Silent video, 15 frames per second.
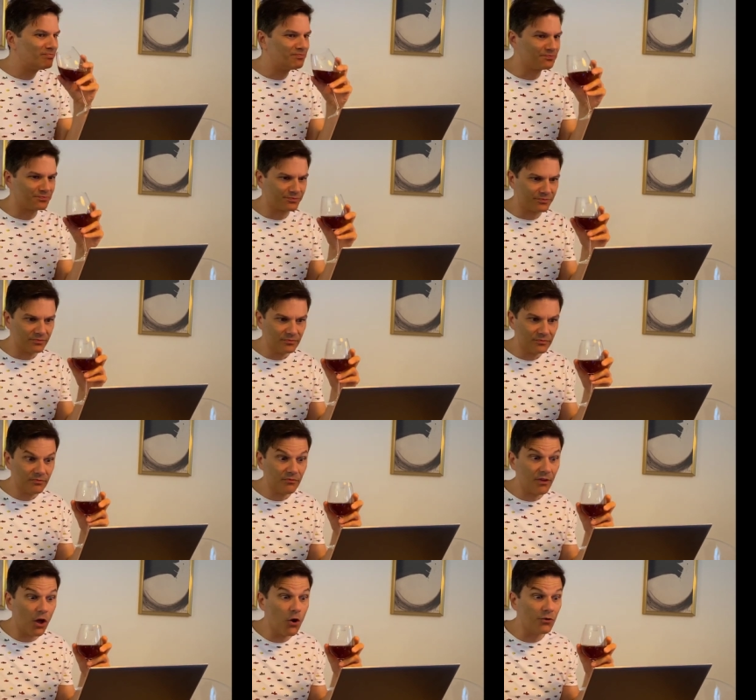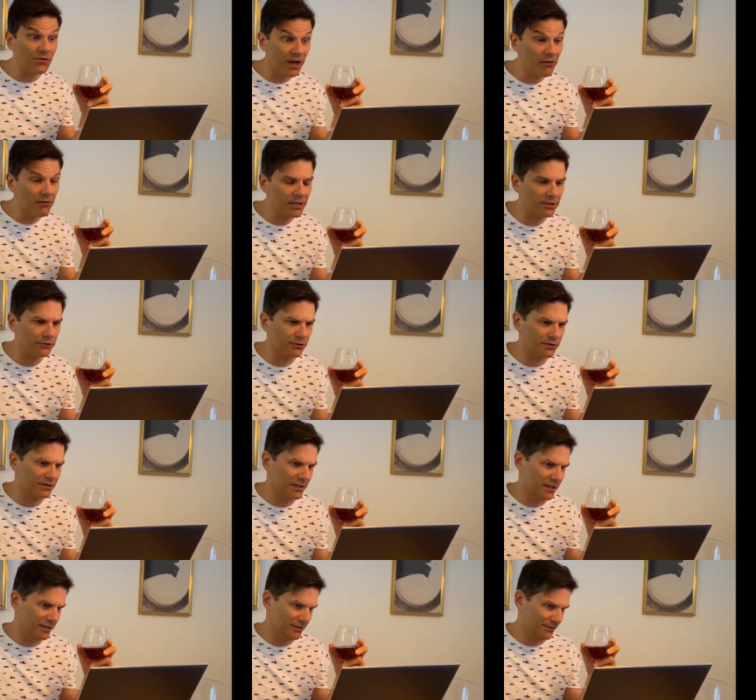Mm. Oh, now I
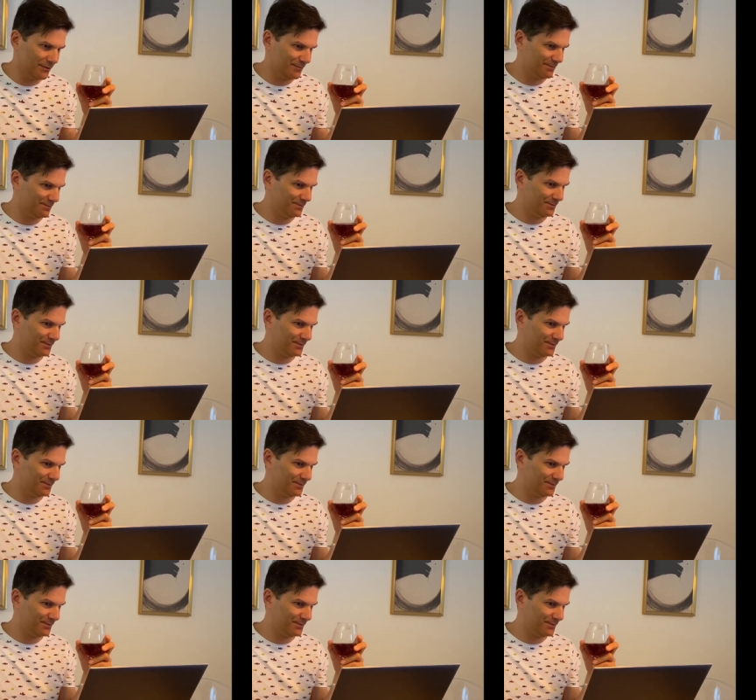understand.